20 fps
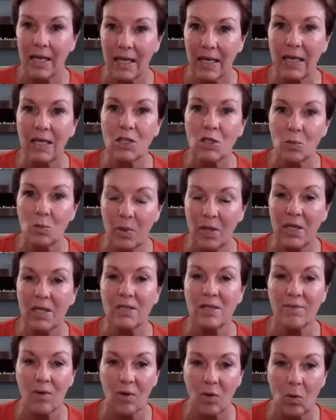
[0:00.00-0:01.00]
each
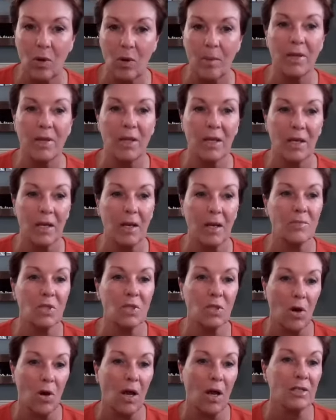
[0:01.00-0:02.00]
piece of equipment that
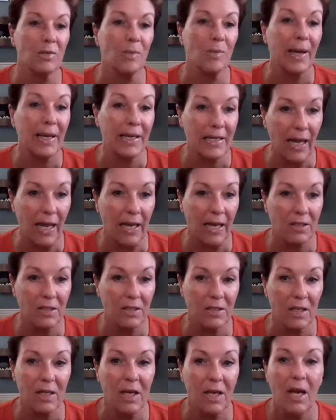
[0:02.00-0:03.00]
comes across my
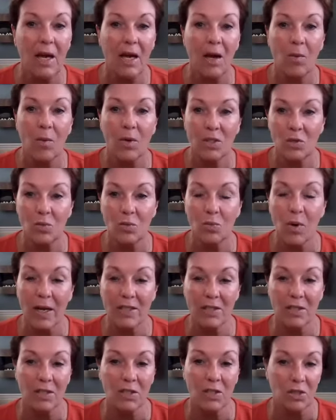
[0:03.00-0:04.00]
desk. I want you
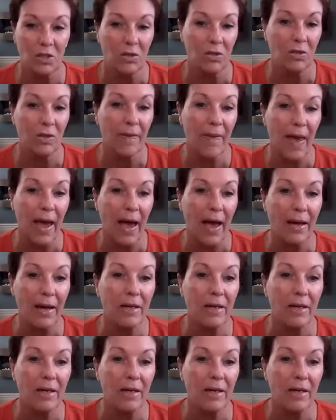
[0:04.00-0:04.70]
rest assured in that.